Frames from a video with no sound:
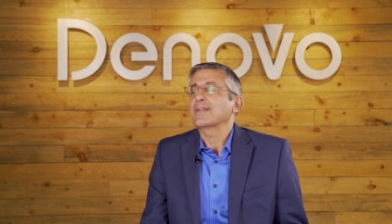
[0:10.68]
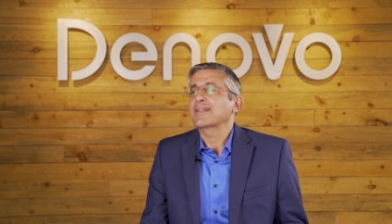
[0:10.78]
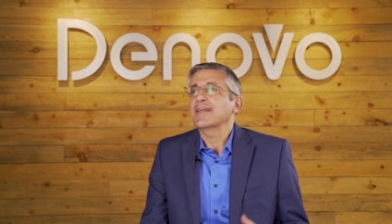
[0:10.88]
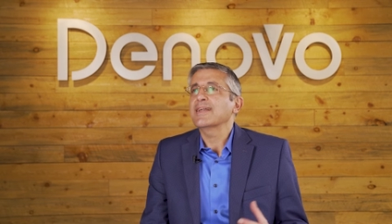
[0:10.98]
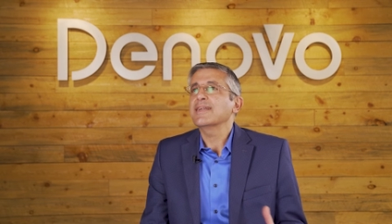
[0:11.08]

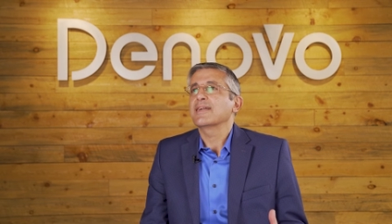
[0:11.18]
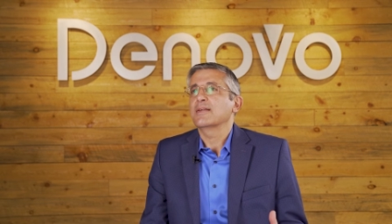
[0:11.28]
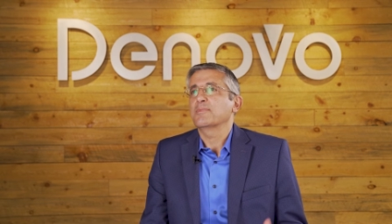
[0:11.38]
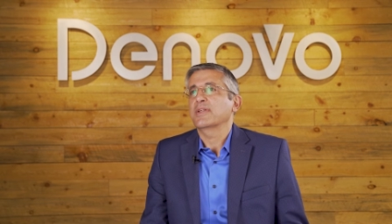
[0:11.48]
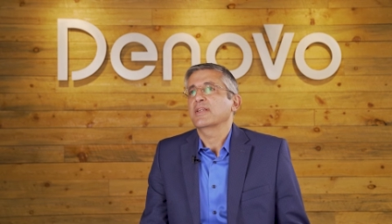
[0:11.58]
like any
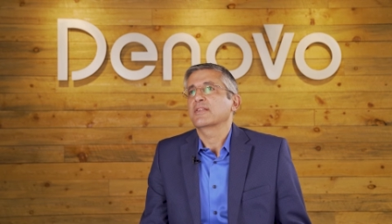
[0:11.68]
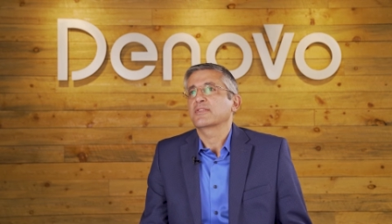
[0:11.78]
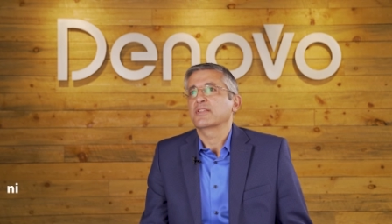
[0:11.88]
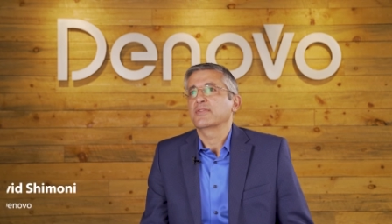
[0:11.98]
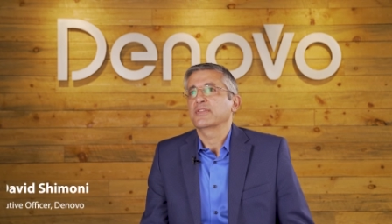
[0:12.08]
company in the
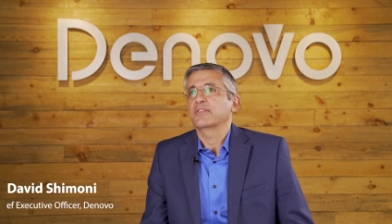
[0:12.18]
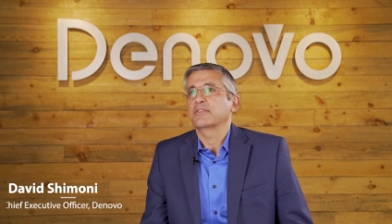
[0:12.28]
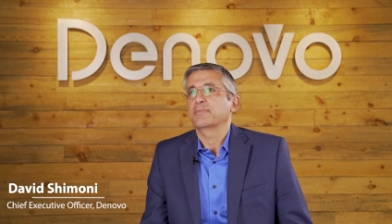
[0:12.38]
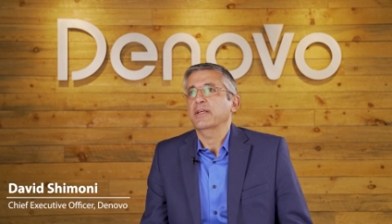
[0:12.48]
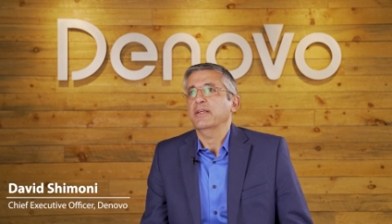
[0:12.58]
services
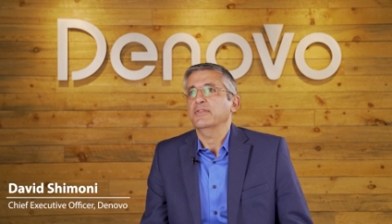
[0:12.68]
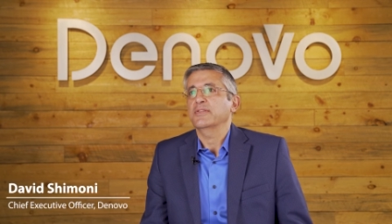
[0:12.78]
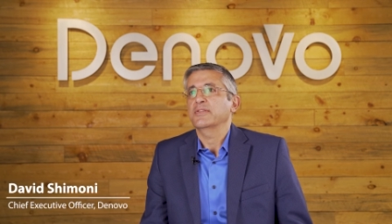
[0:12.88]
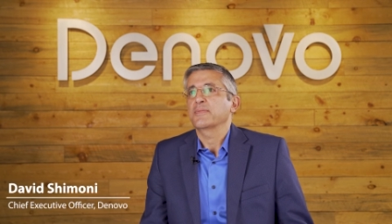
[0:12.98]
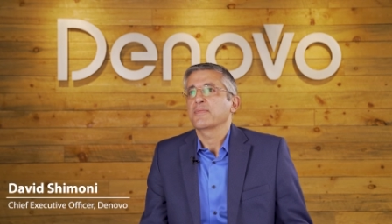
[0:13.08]

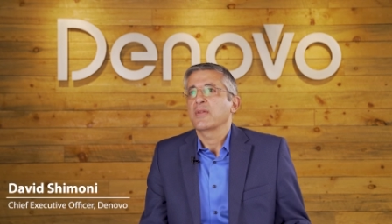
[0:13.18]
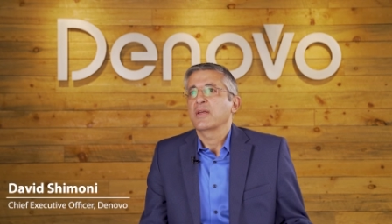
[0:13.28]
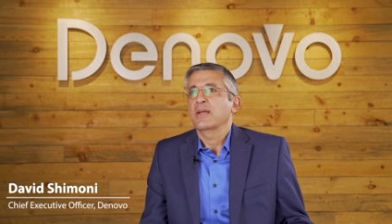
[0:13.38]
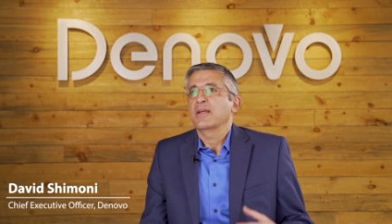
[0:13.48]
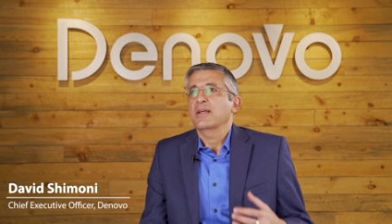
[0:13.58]
space,
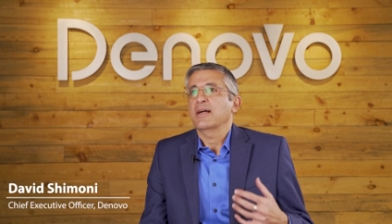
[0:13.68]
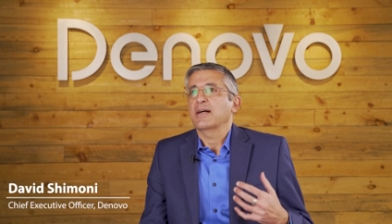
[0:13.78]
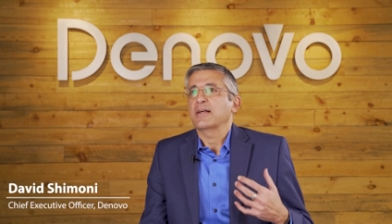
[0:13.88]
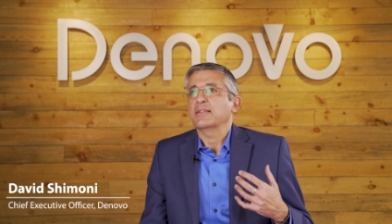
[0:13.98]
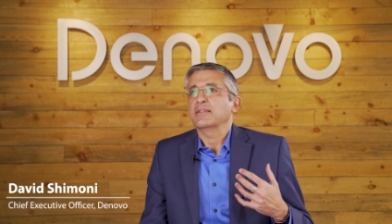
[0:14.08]

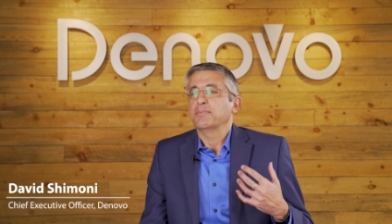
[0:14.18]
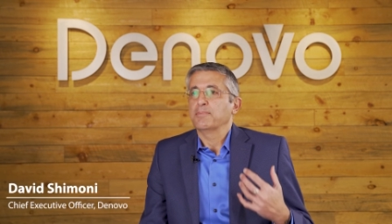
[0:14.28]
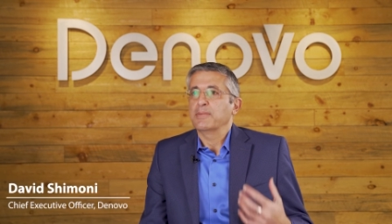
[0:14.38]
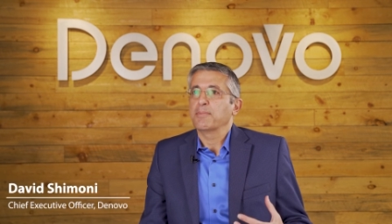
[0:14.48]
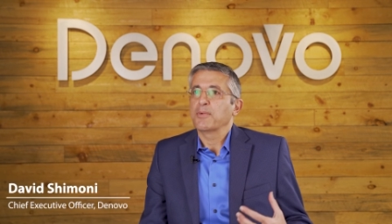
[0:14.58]
uh, the
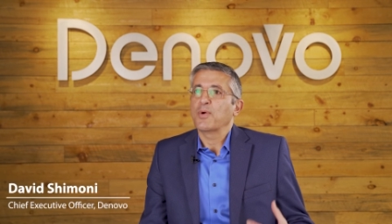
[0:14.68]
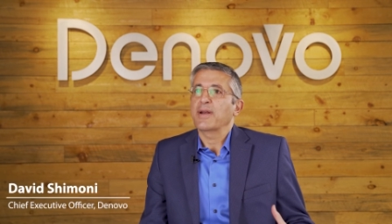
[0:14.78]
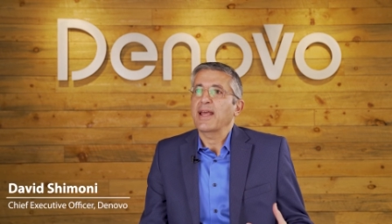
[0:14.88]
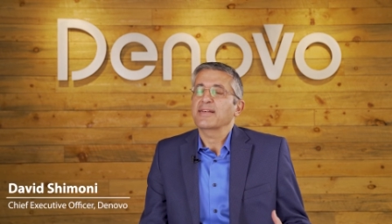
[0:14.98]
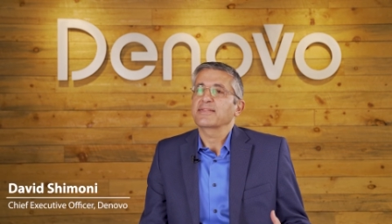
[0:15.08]
number
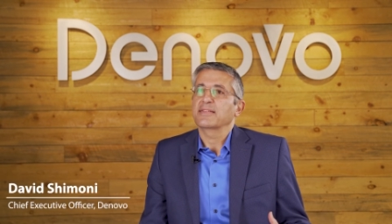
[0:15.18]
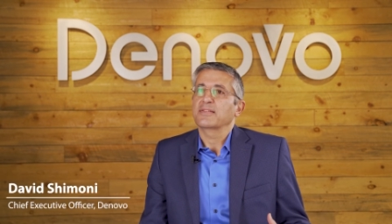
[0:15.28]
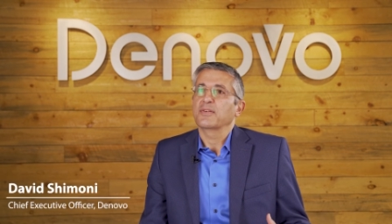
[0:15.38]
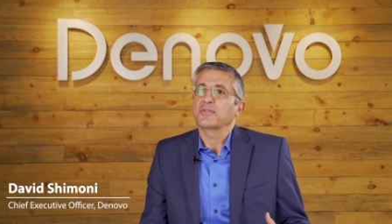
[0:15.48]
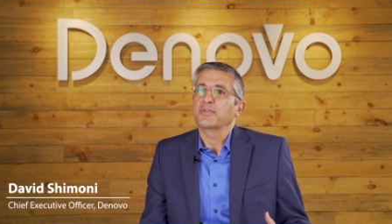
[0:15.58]
one
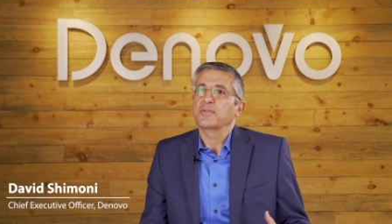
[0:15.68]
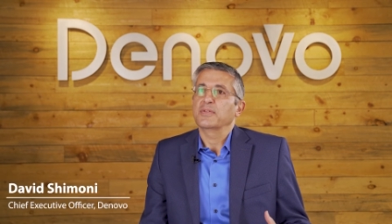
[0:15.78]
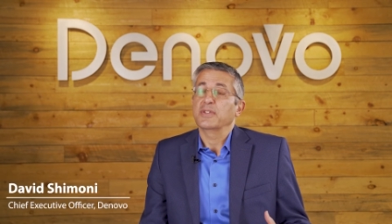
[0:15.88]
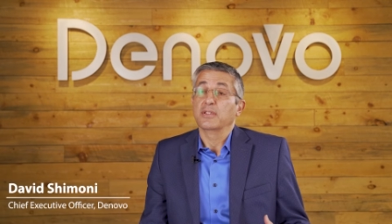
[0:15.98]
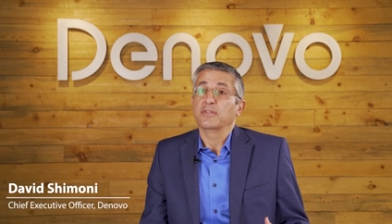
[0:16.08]
asset of
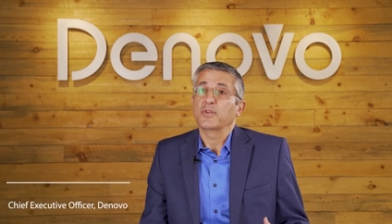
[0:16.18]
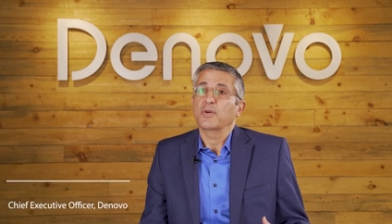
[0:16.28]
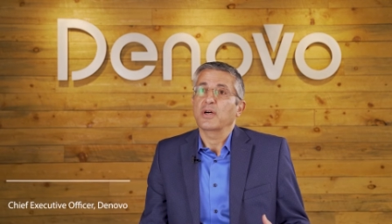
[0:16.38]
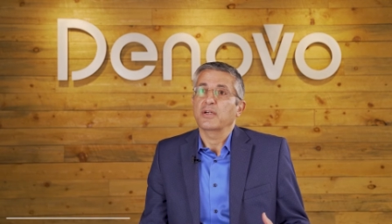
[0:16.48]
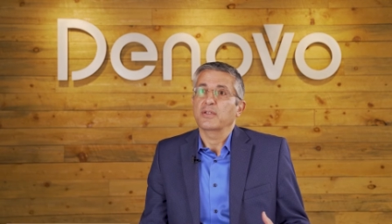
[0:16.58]

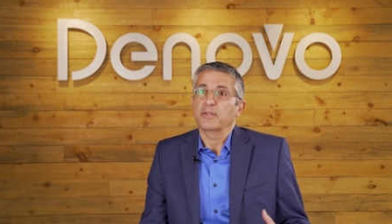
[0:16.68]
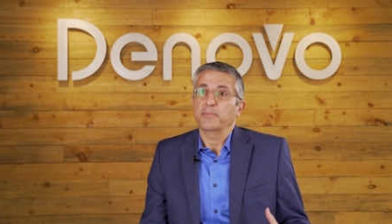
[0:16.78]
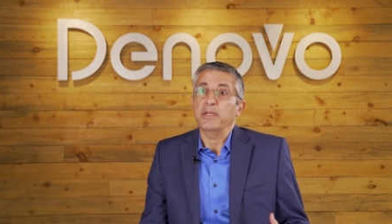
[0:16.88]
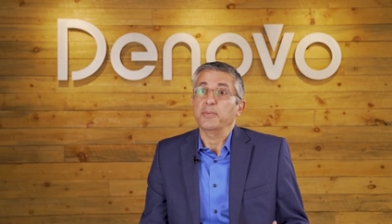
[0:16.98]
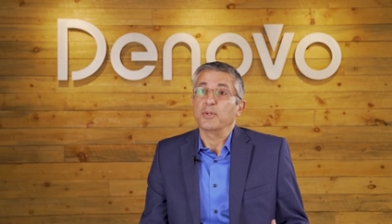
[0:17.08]
Denovo are the
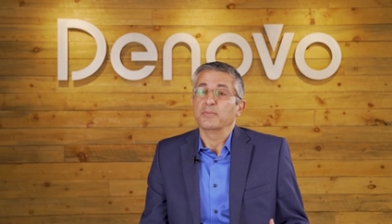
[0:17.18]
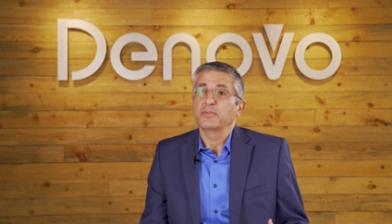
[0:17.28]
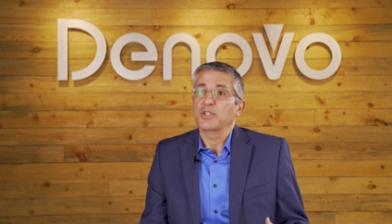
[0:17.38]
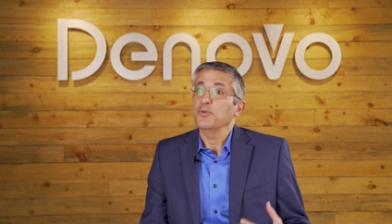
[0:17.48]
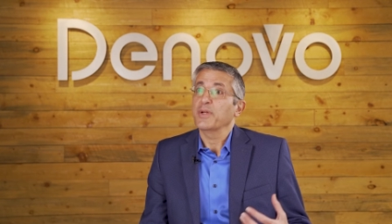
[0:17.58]
people,
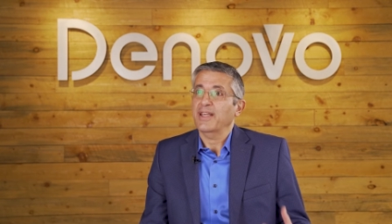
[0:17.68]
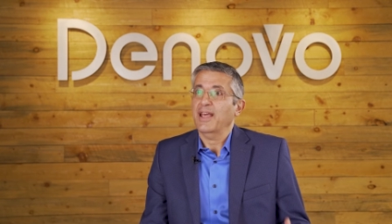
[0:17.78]
the human